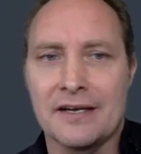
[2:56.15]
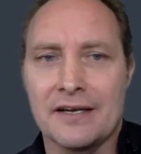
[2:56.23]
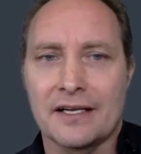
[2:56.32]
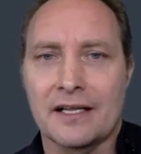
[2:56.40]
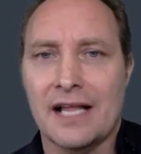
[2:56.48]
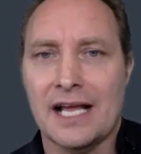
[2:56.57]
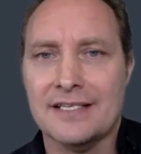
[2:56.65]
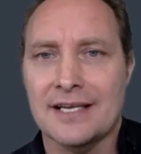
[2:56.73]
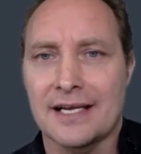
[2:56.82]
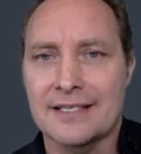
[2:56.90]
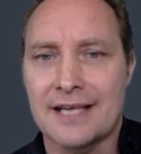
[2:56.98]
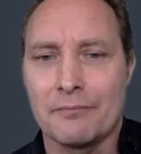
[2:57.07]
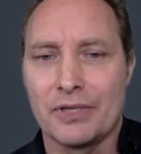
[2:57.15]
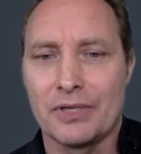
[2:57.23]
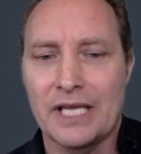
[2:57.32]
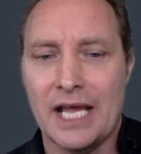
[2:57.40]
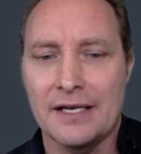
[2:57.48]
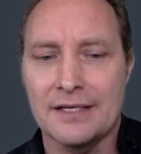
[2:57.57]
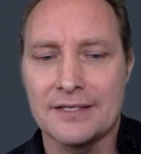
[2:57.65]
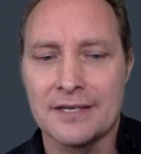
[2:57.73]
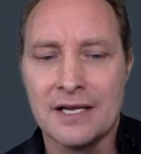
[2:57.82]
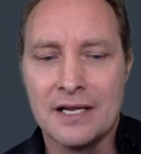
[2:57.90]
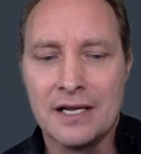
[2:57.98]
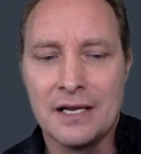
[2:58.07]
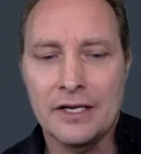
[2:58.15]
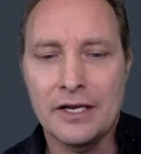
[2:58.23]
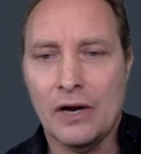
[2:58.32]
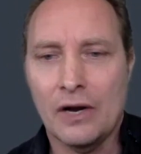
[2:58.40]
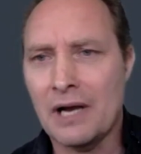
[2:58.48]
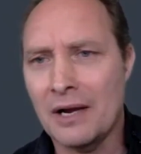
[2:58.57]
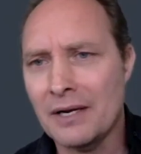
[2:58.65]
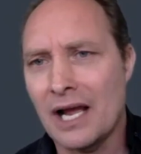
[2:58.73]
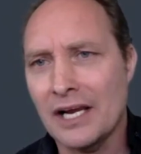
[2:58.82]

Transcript: A classic example again is, I